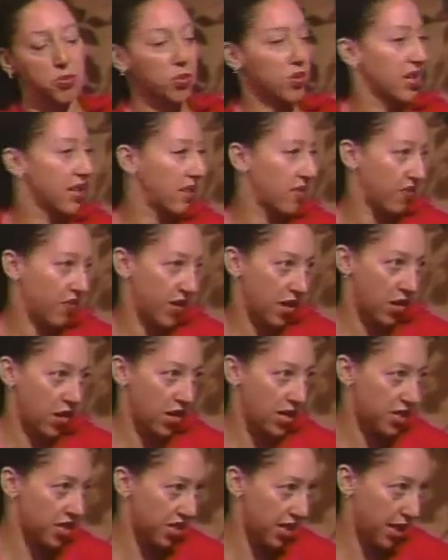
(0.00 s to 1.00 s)
breathe
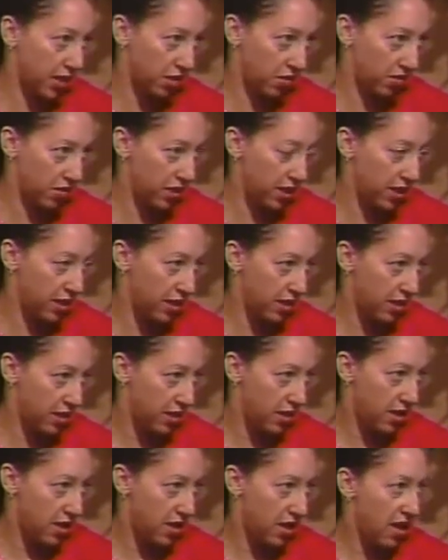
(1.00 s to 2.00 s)
very shallowly
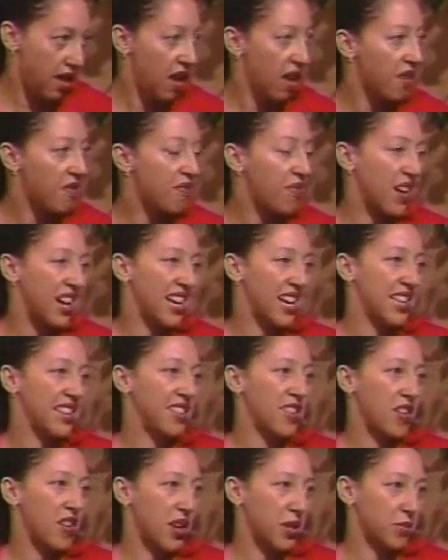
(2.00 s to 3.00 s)

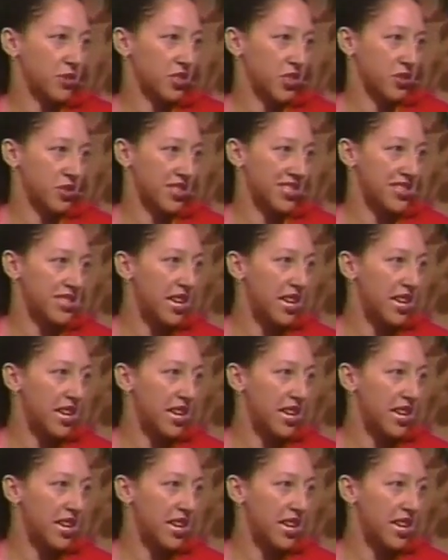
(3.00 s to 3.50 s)
find they're able to